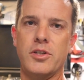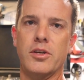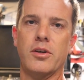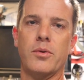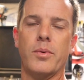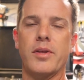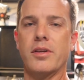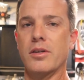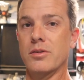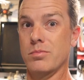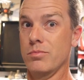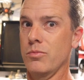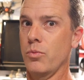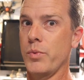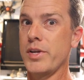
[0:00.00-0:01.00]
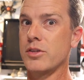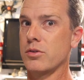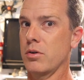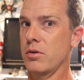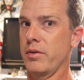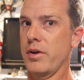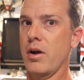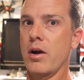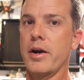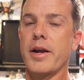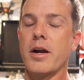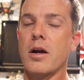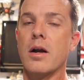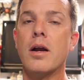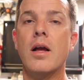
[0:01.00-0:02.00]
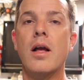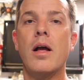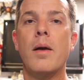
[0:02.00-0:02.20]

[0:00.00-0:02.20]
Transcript: dealing with because we certainly are here.